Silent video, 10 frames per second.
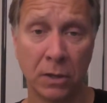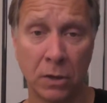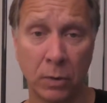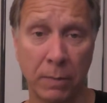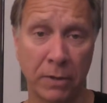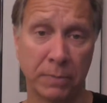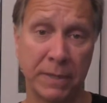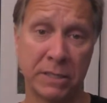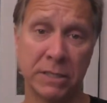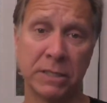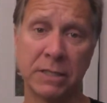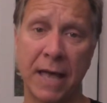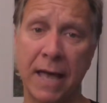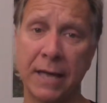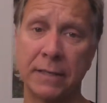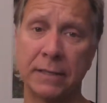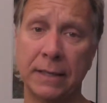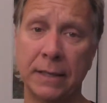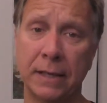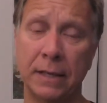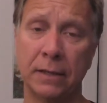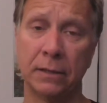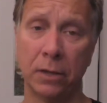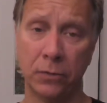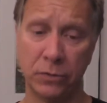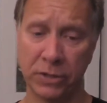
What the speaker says: We bought the pieces at Lowe's.